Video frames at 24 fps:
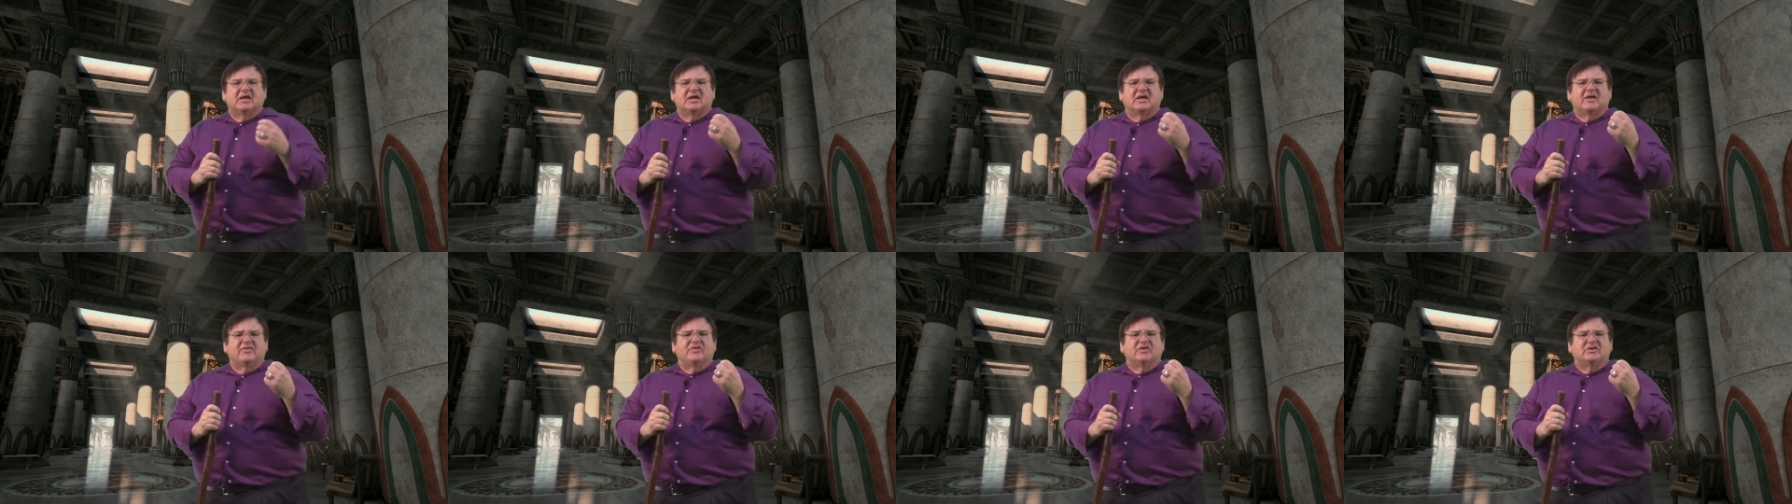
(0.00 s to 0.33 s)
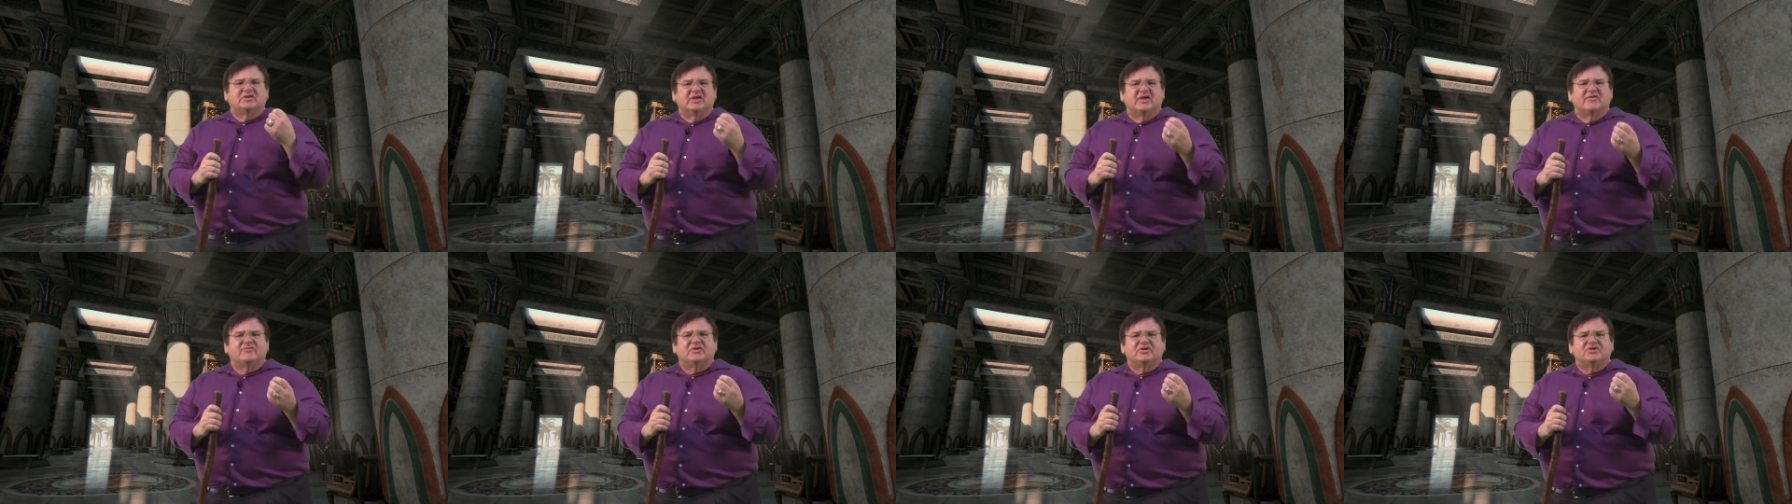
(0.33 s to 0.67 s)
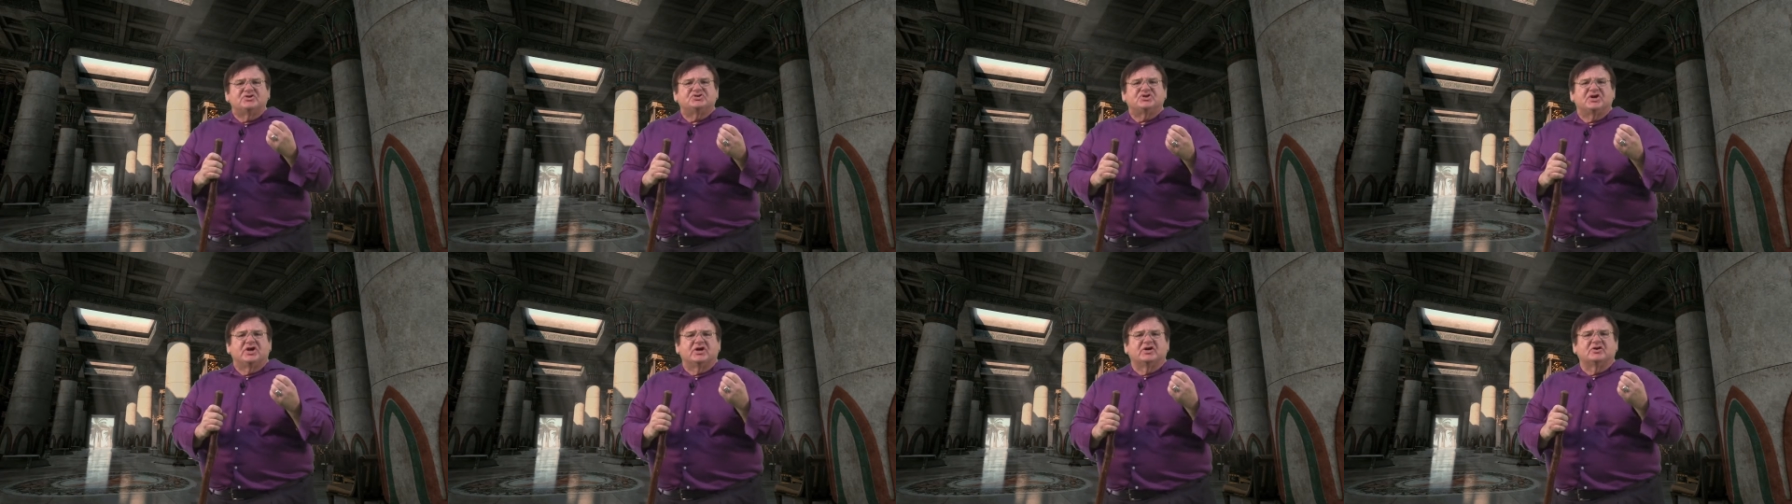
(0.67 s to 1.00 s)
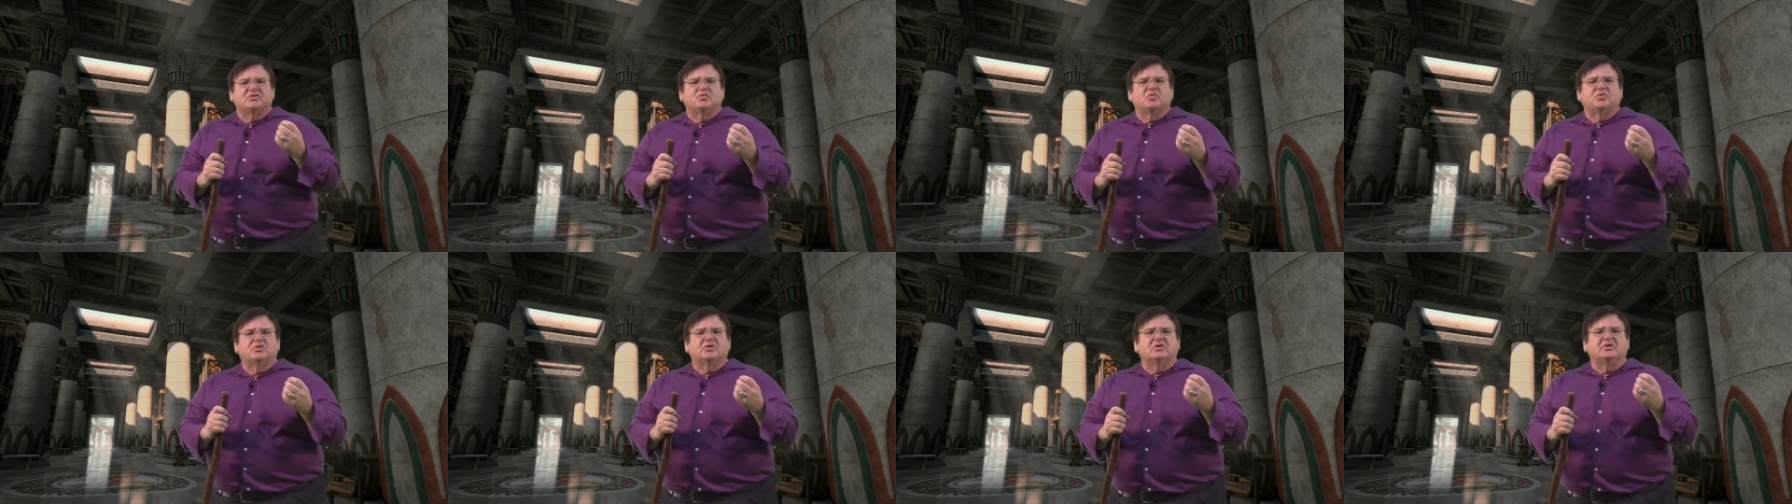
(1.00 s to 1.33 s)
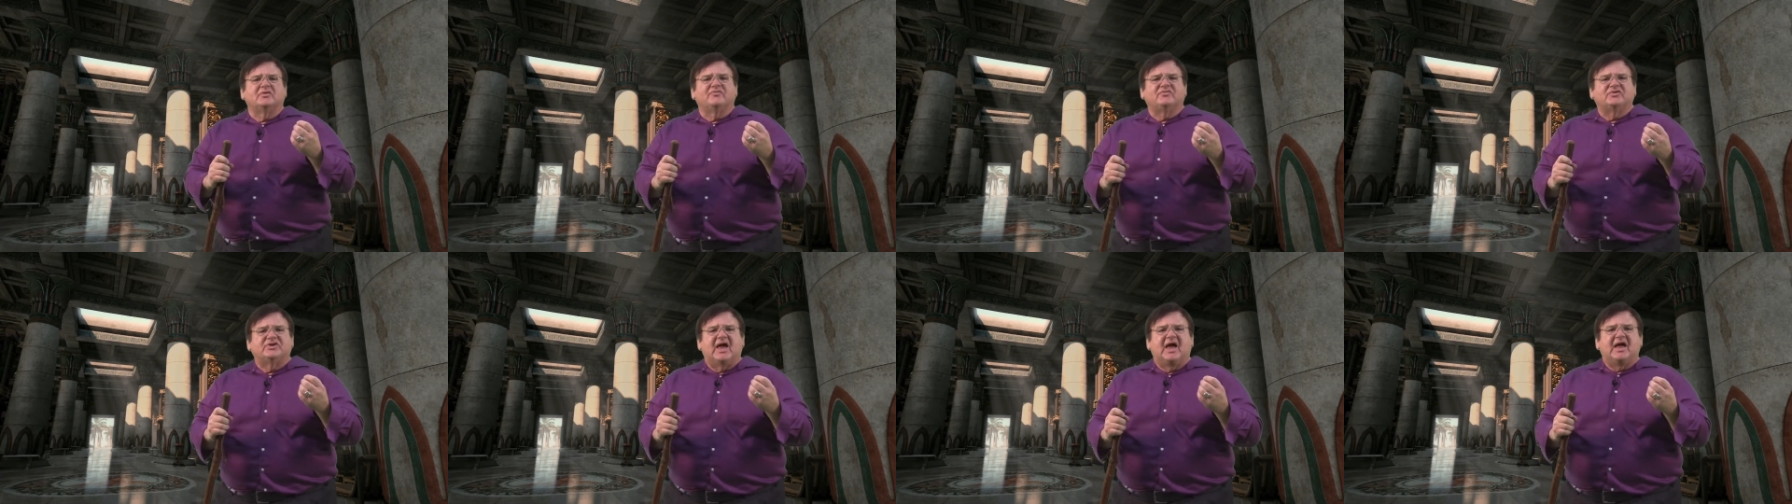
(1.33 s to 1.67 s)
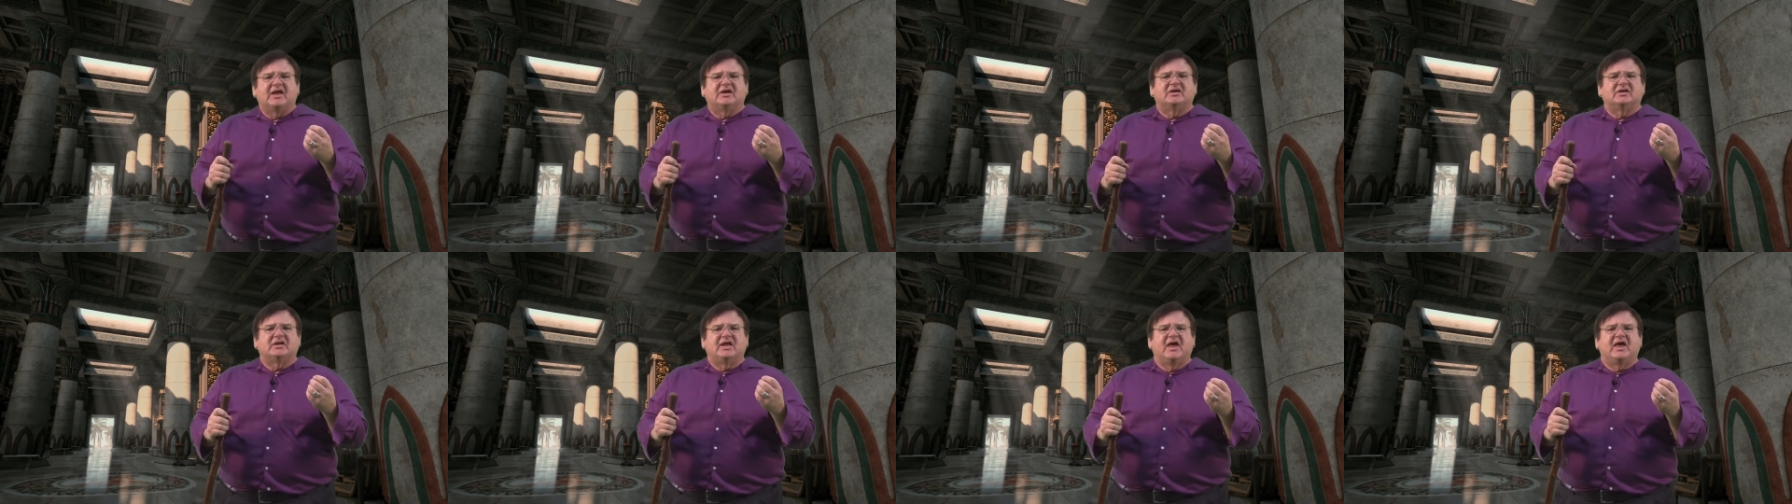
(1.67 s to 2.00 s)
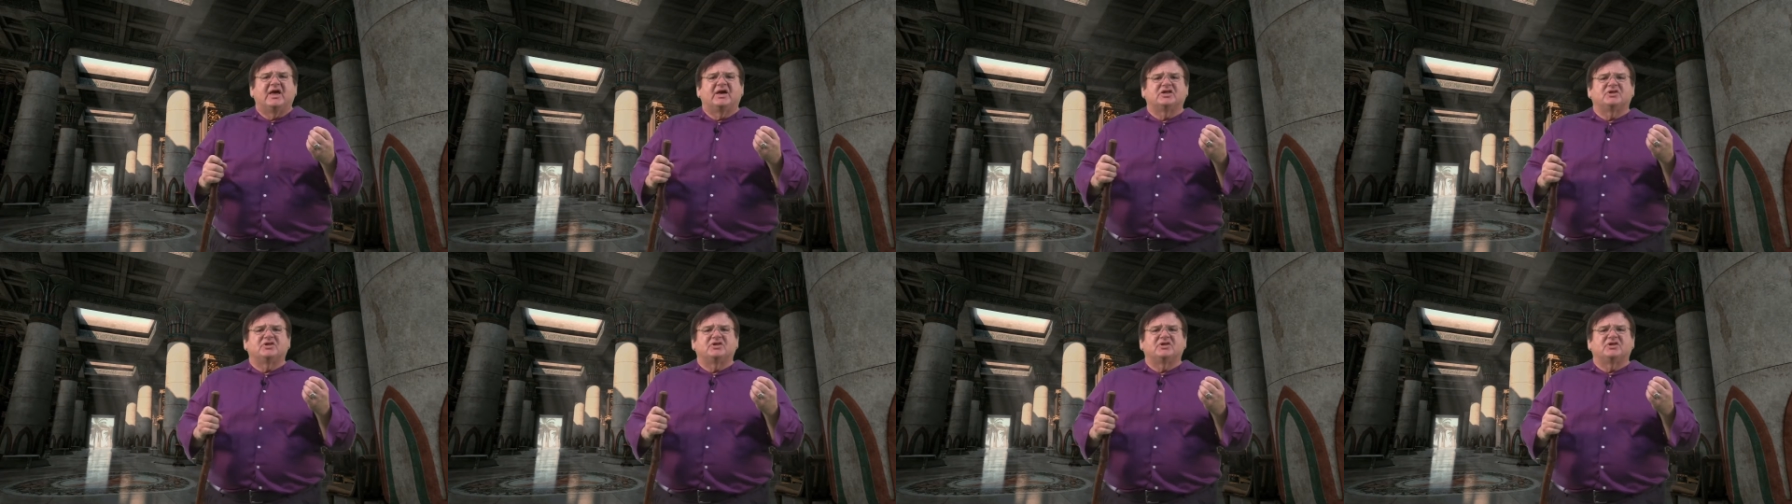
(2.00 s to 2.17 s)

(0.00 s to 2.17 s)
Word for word: in the lived and shared world of day to day